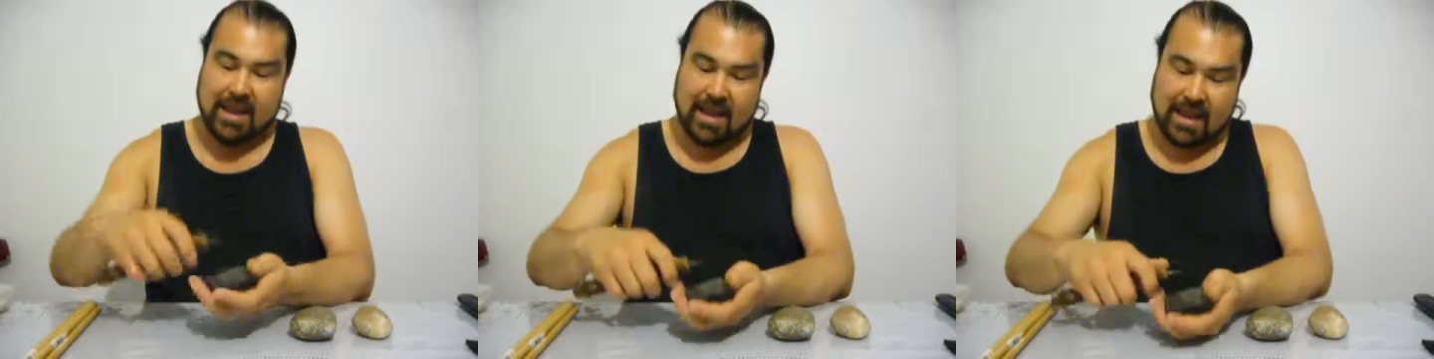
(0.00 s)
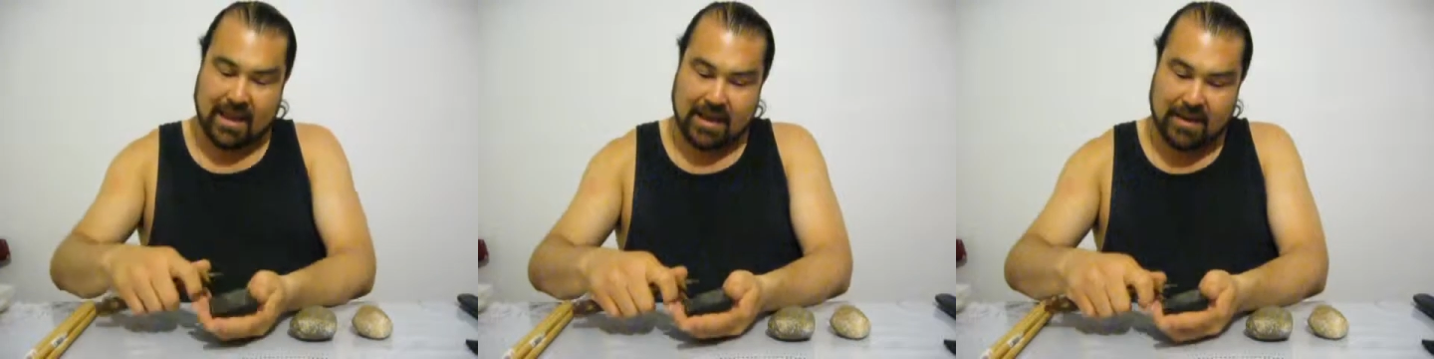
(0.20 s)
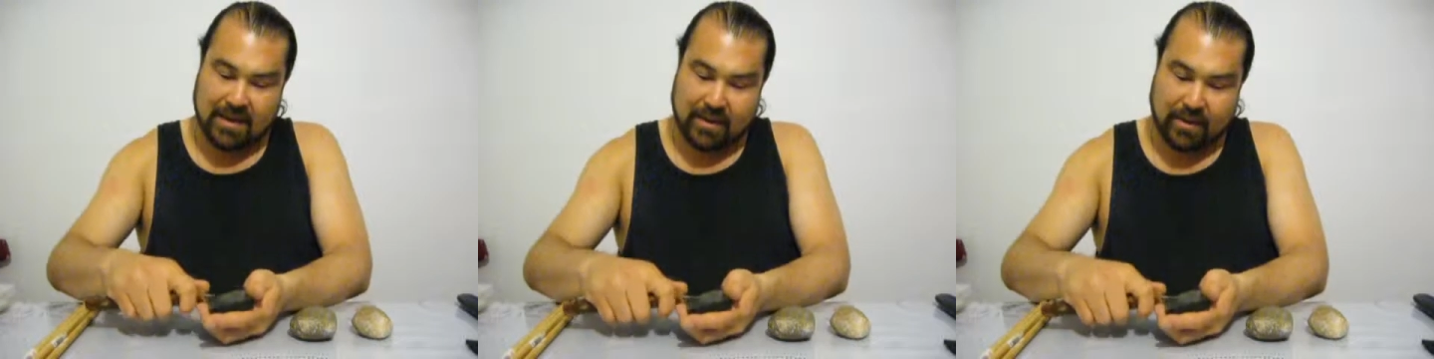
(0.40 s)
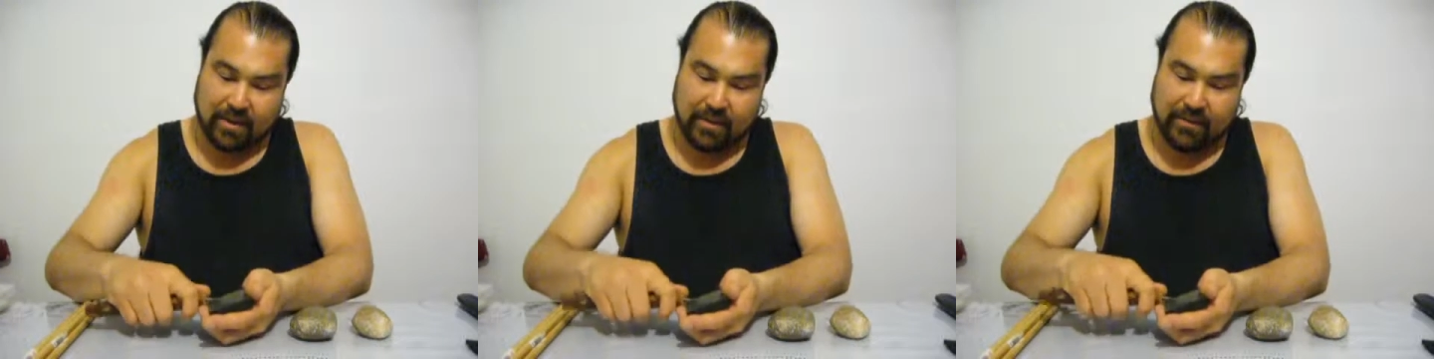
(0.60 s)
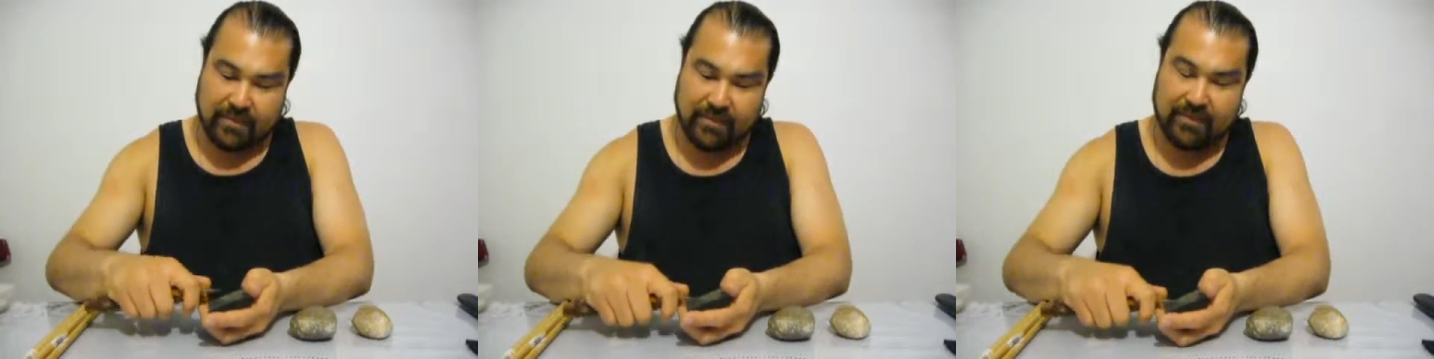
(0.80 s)
and
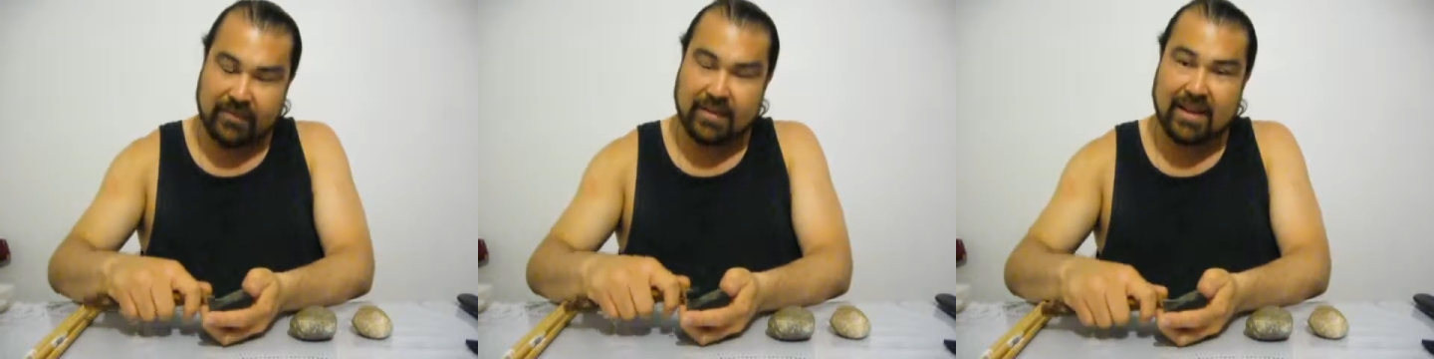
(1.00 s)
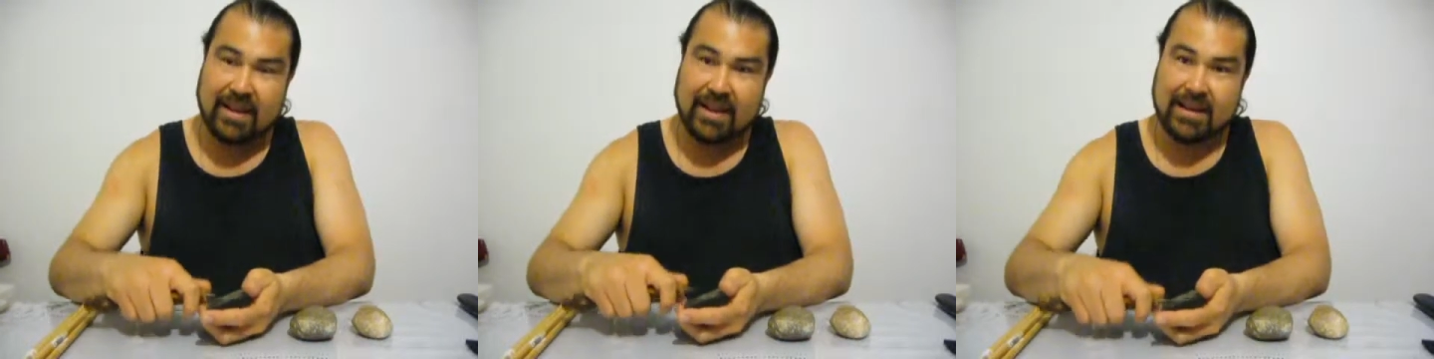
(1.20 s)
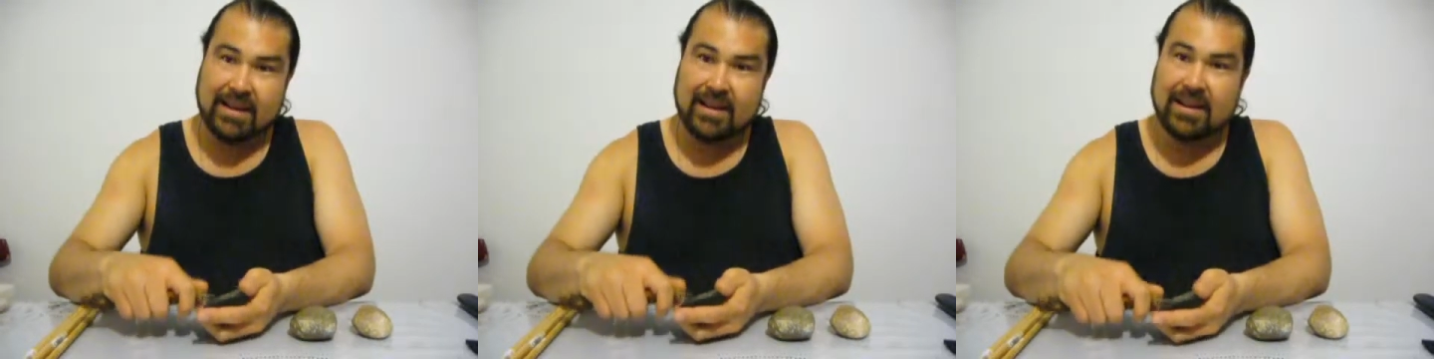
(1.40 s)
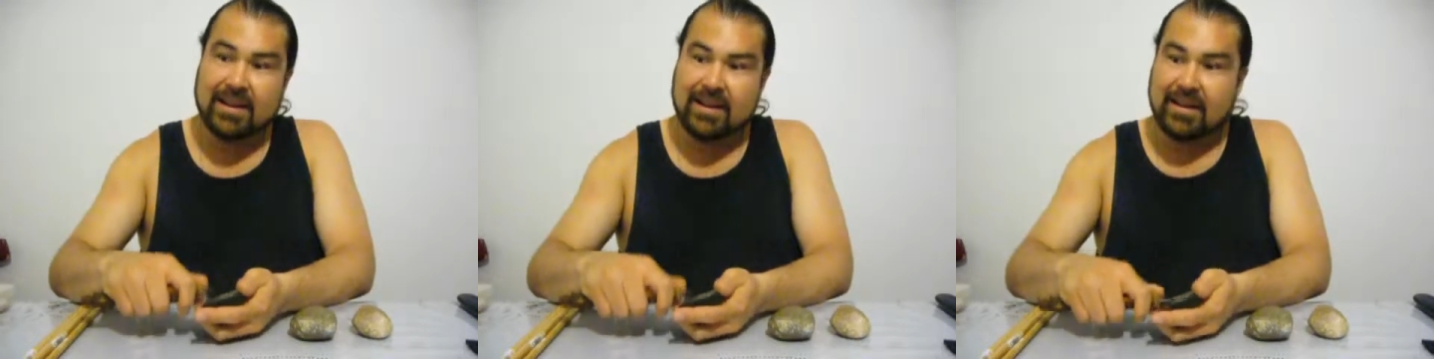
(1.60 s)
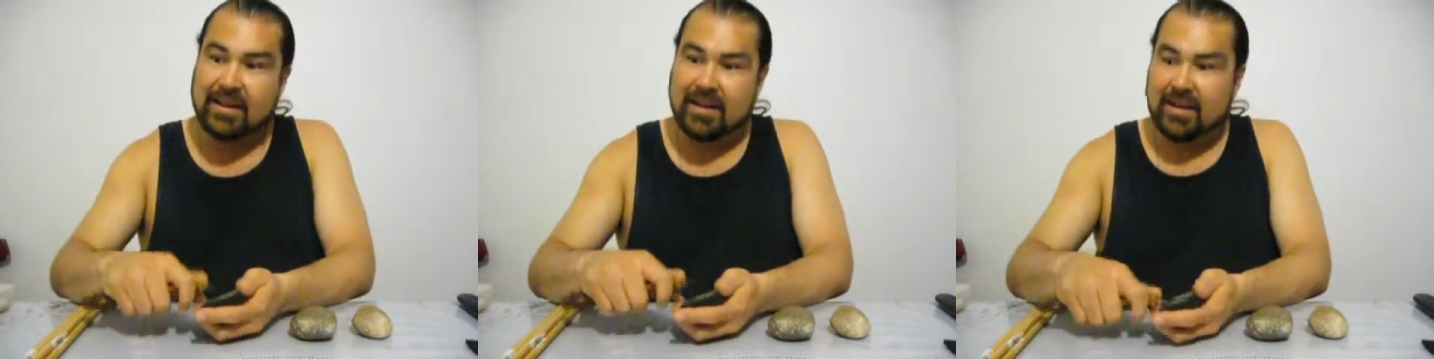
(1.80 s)
you flake
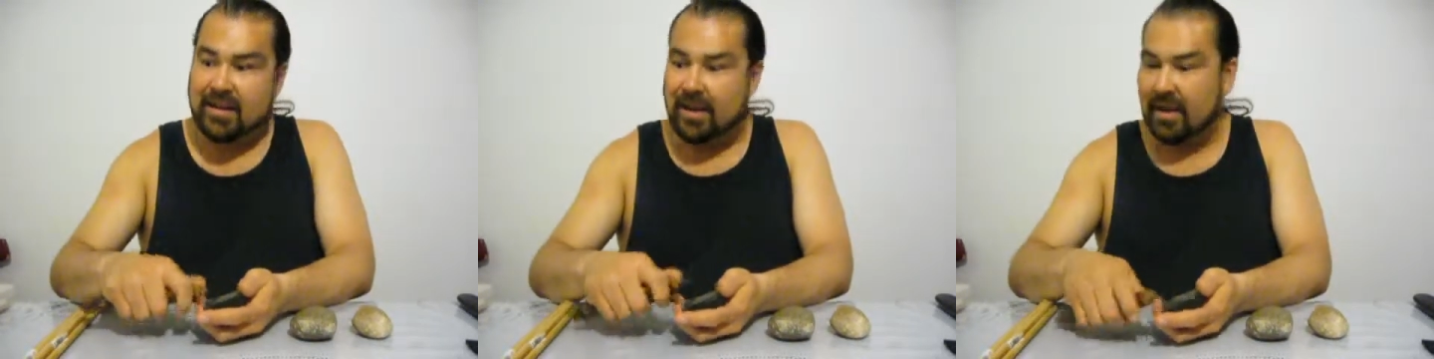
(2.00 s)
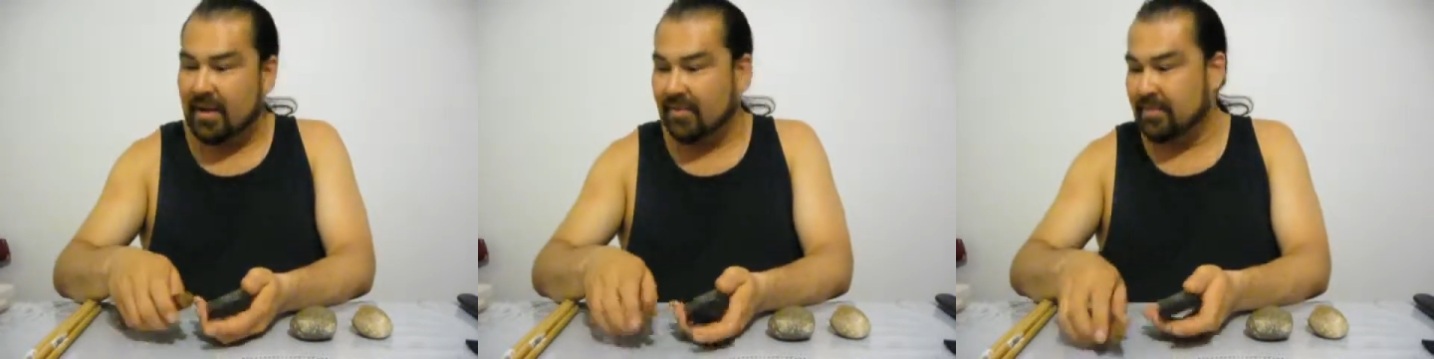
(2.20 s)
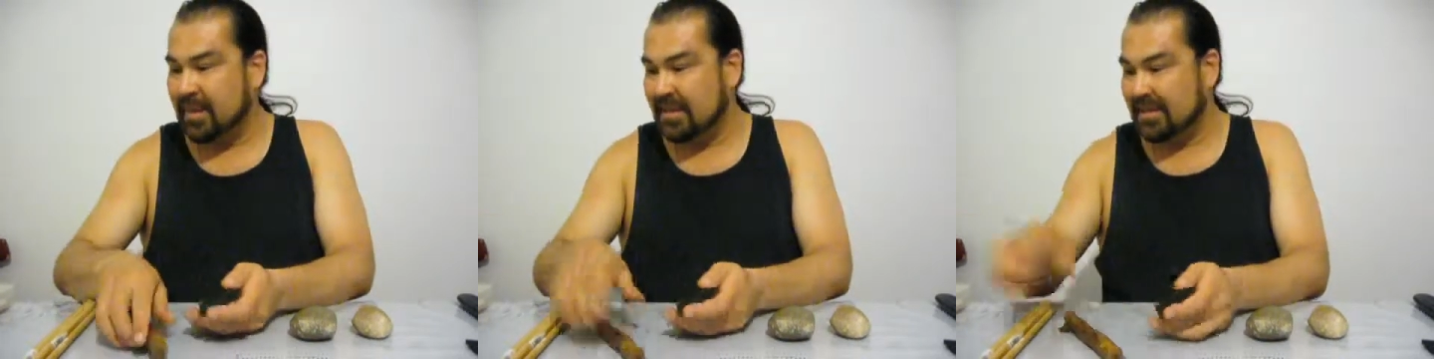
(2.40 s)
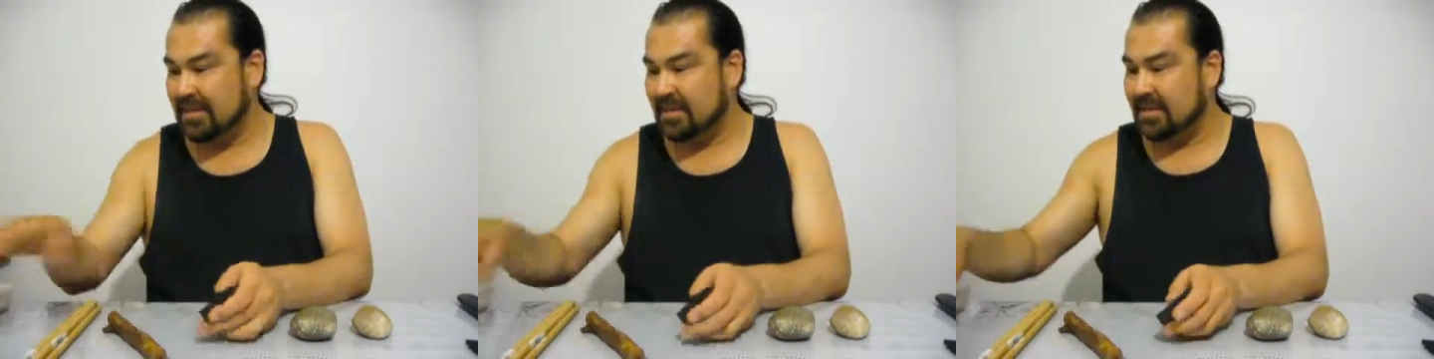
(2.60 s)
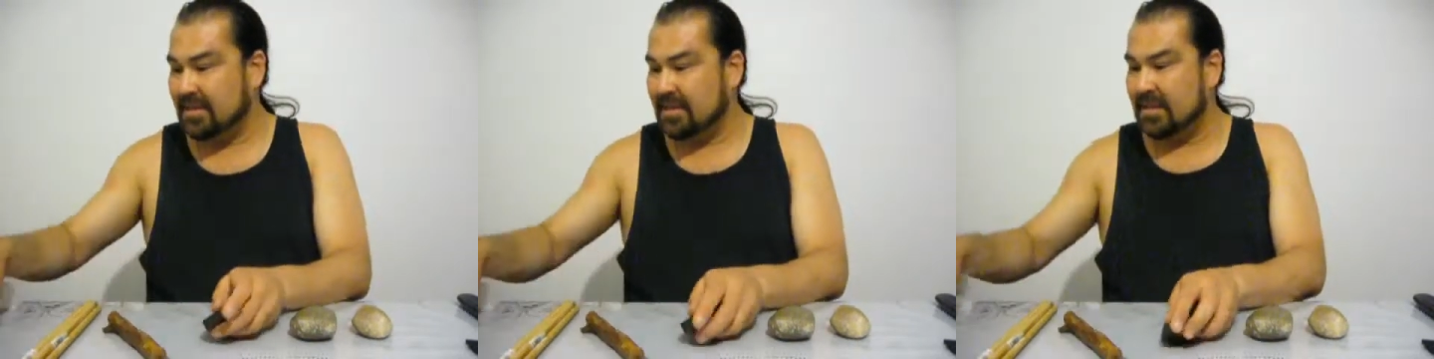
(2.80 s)
off
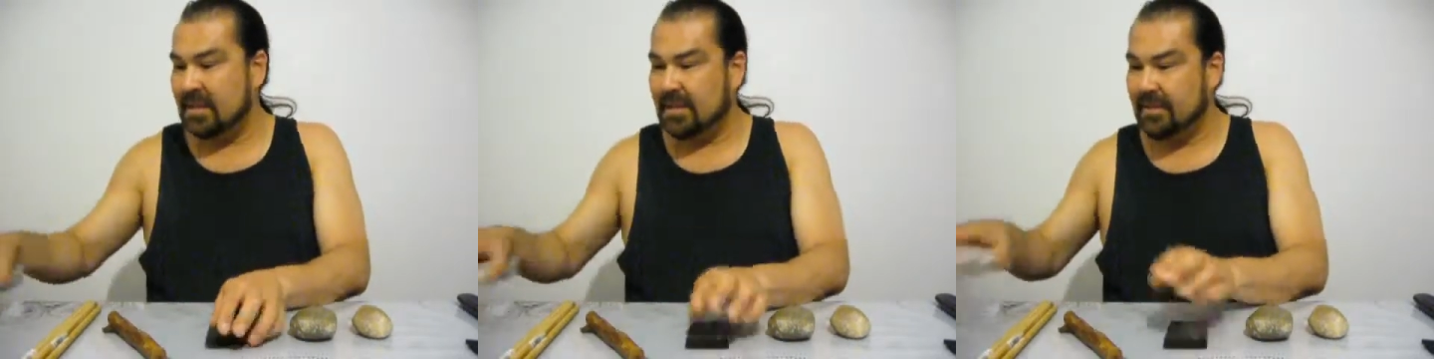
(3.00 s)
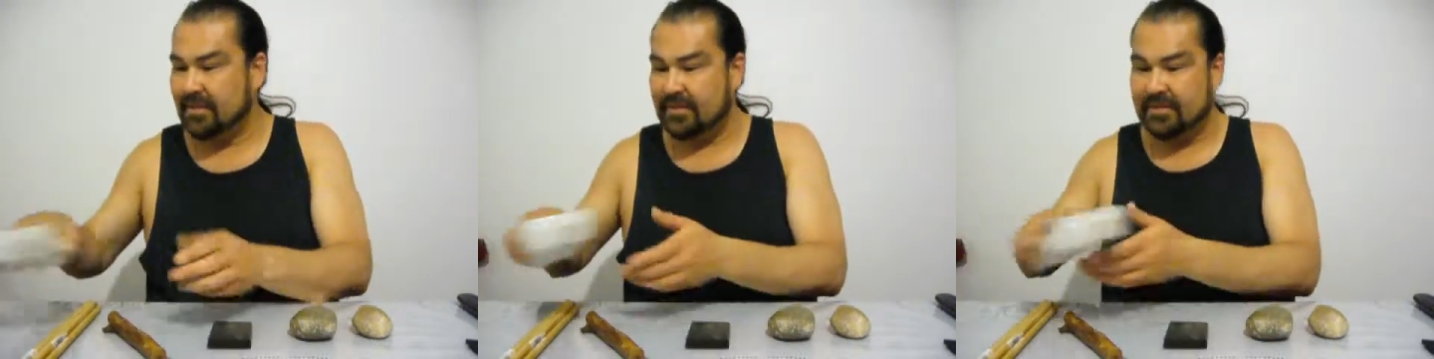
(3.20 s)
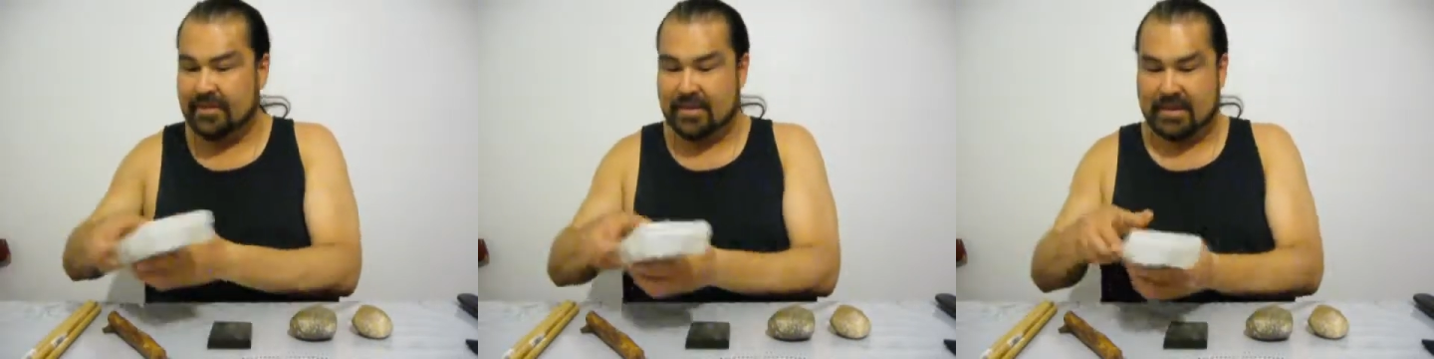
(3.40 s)
pieces of